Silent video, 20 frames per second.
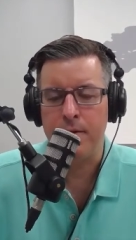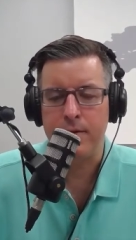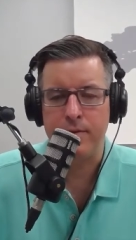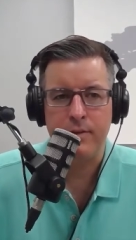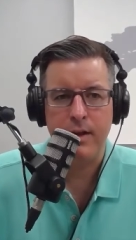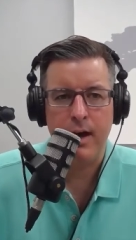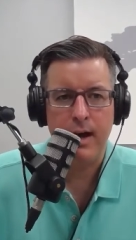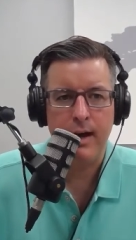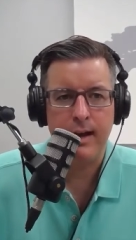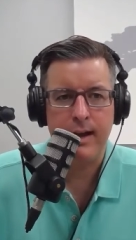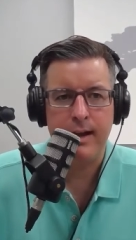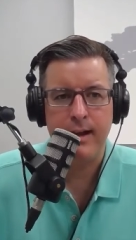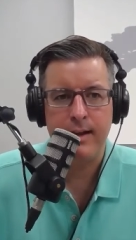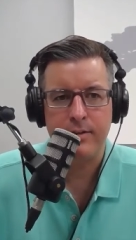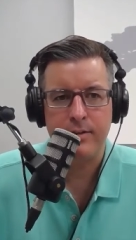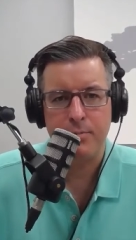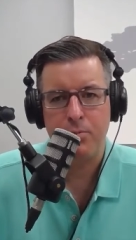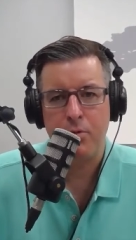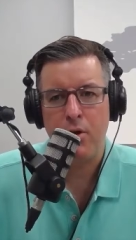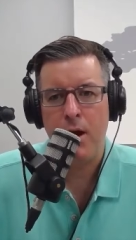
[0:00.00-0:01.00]
It's not,
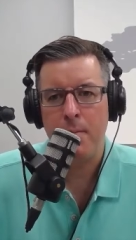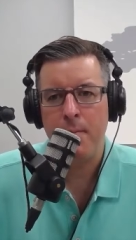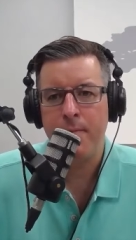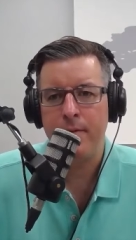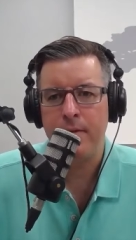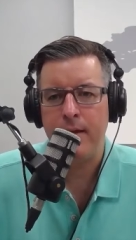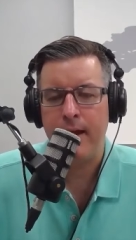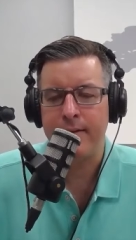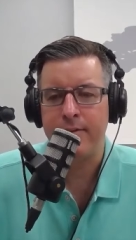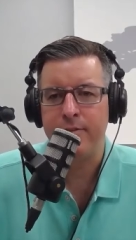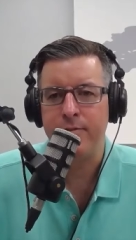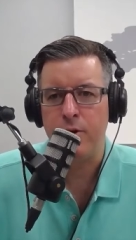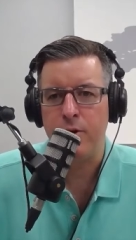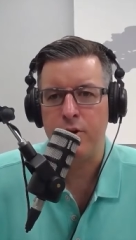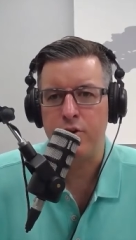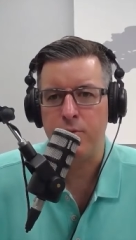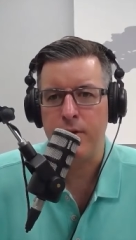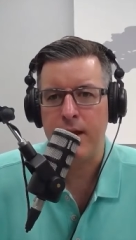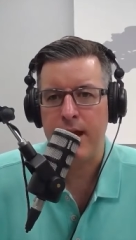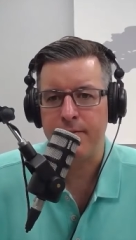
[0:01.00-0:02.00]
it's a problem the likes of
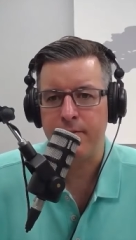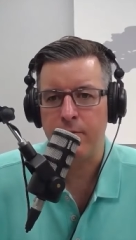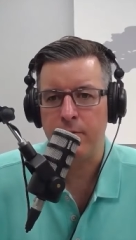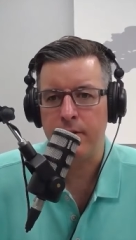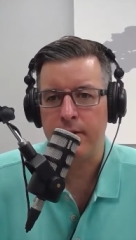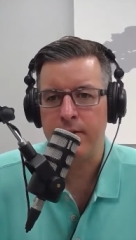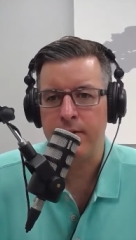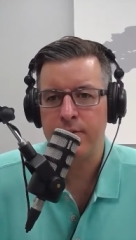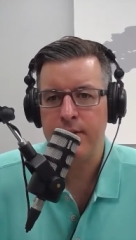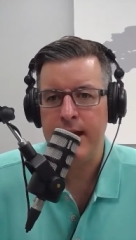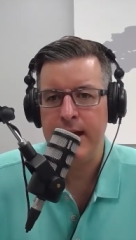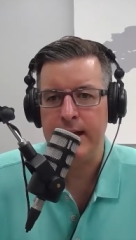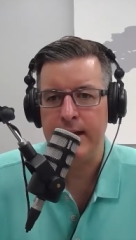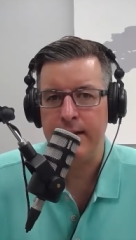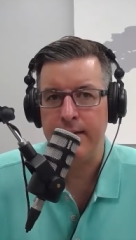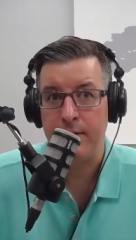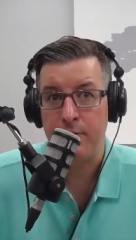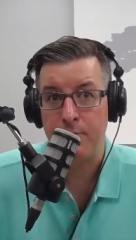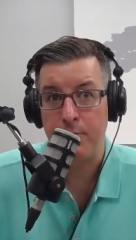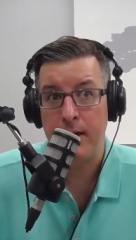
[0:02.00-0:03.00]
which we haven't really seen.
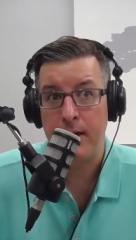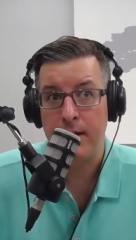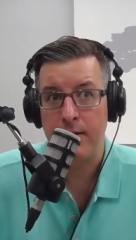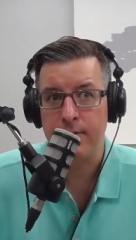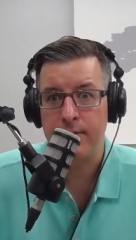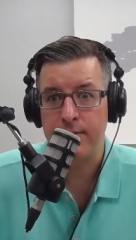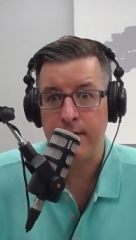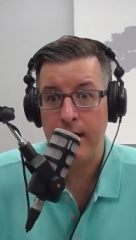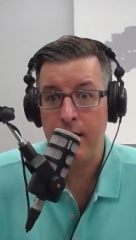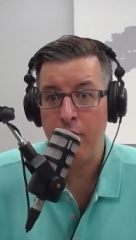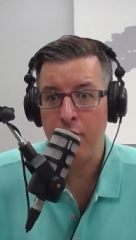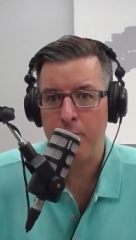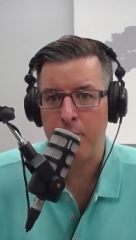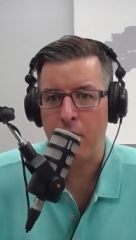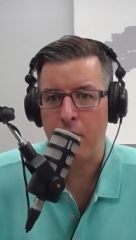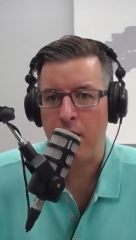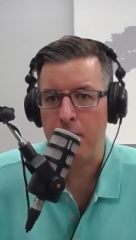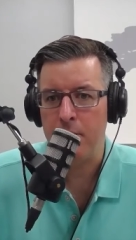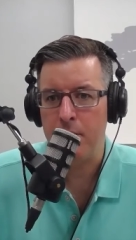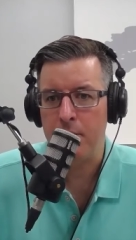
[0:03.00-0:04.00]
And it's because it's a health
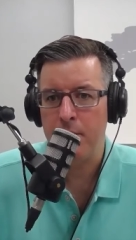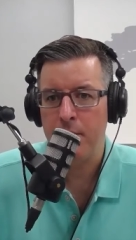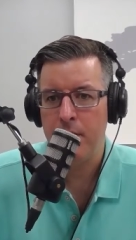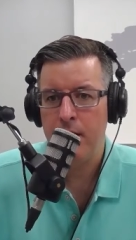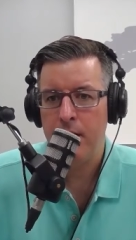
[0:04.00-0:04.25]
problem.